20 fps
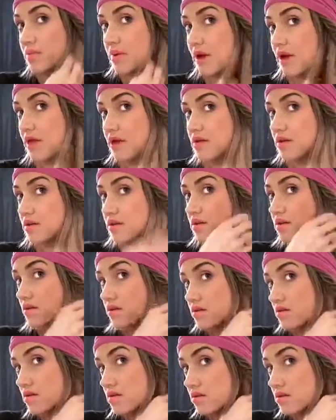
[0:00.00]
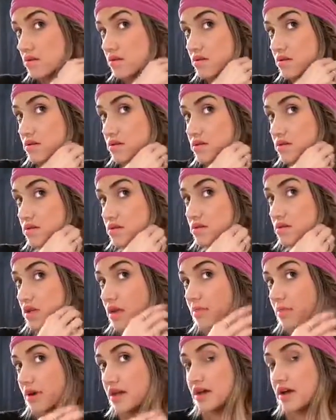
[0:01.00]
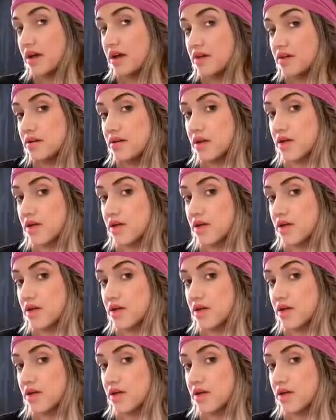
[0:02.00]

but the same idea.